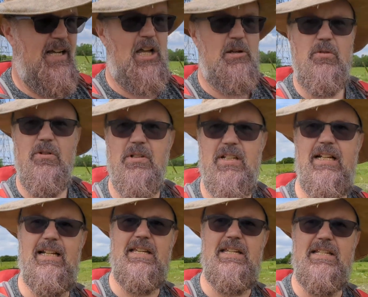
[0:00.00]
I brought
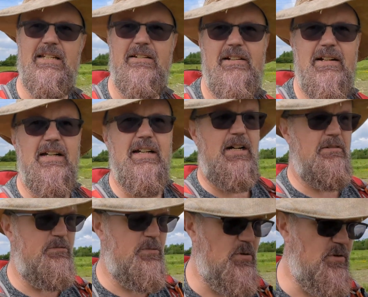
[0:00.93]
1.5
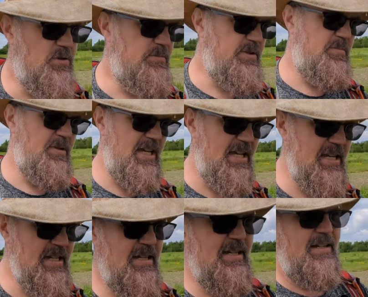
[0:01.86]
litres of water with me.
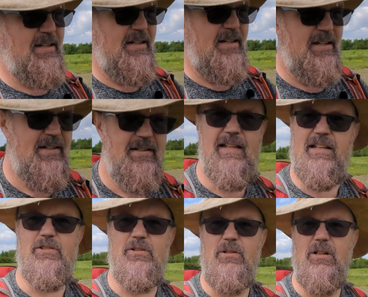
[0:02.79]

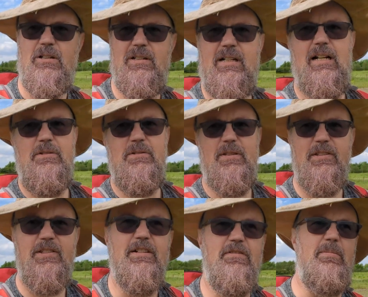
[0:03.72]
That's all gone, including the
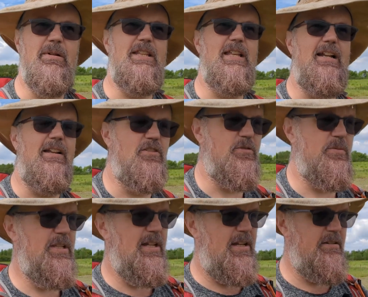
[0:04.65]
stuff I made that lunch
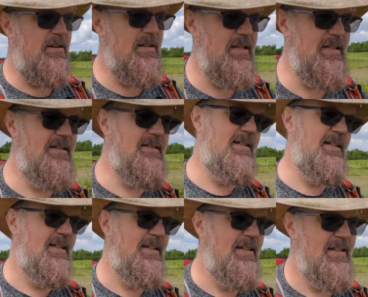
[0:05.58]
with earlier on.
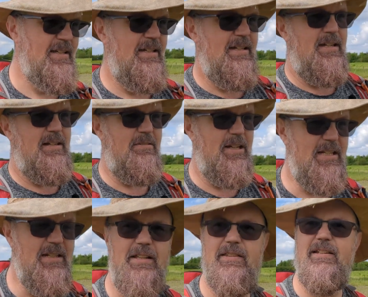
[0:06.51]
I had
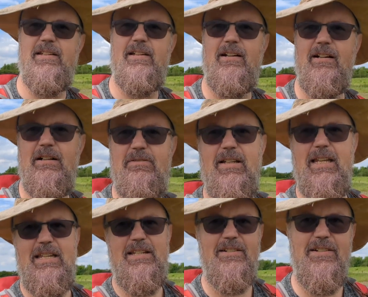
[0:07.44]
another 1/2
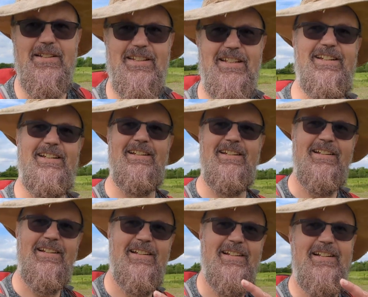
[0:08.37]
litre at the
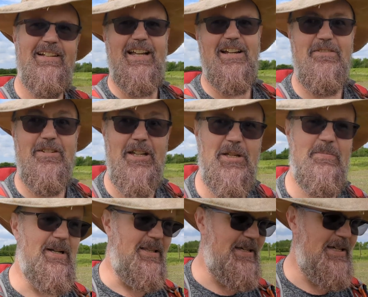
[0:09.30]
cafe
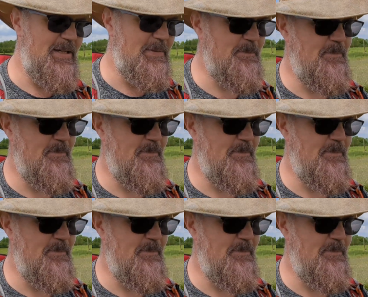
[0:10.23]
back there.